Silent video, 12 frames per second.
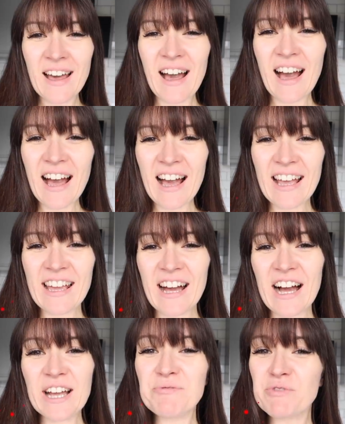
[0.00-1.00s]
Hi,
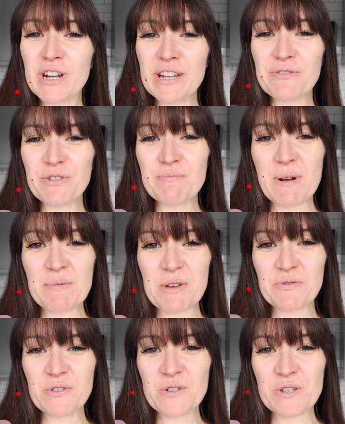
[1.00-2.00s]
I'm Ree from
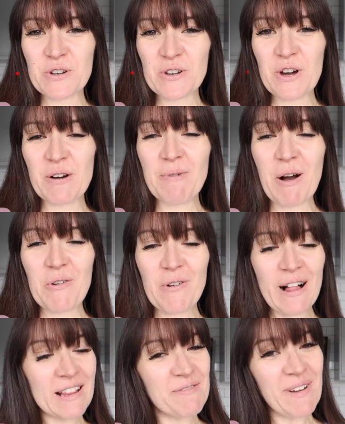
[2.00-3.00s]
mummyof4.com.
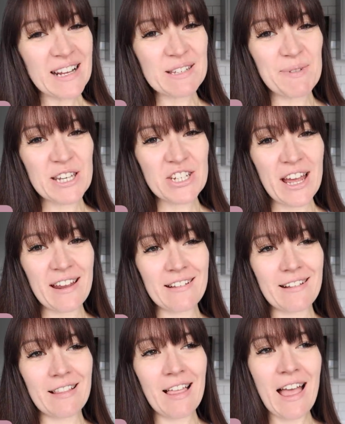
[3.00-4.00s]
Welcome back to my
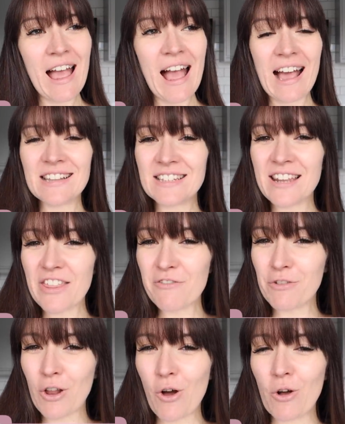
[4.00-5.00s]
channel and another
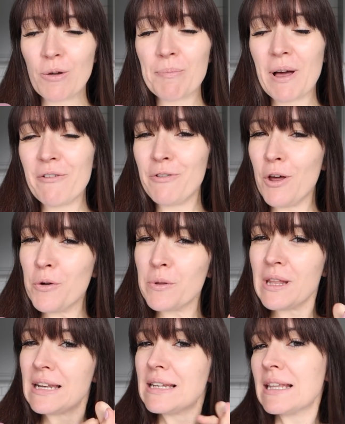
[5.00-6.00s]
vlog, but a vlog
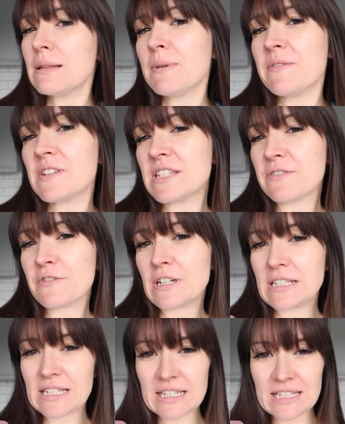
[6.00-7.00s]
with a little bit of a
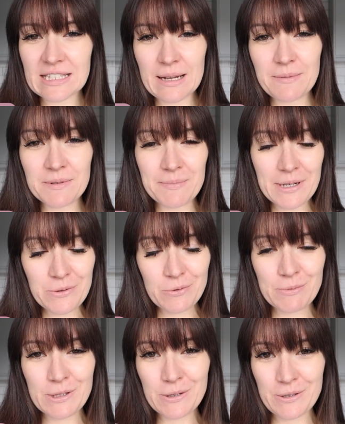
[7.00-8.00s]
difference this time to my
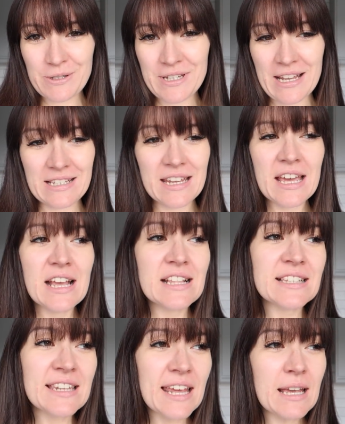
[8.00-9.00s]
normal content.
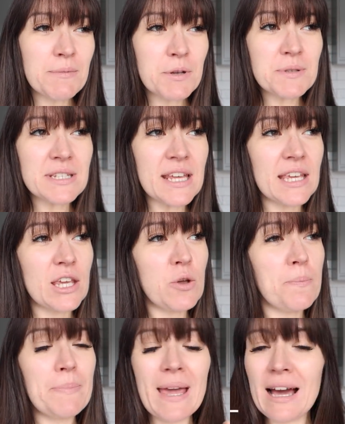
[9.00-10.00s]
Today I'm going to take
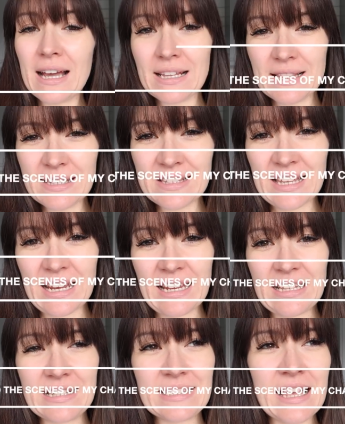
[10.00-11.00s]
you behind the
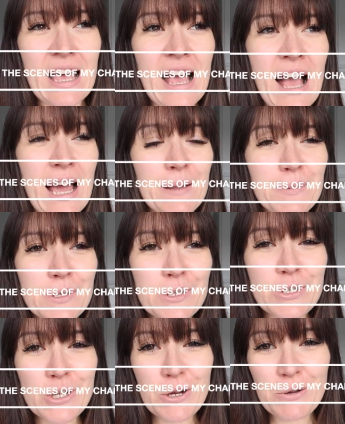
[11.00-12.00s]
scenes and I'm going to
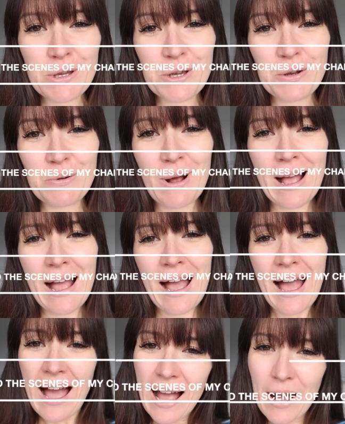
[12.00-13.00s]
show you
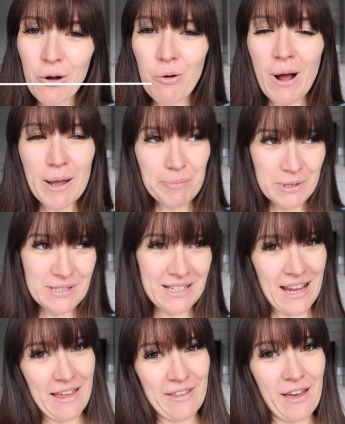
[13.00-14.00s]
how I put
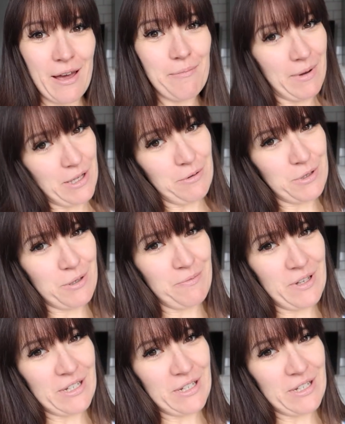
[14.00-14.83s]
together my YouTube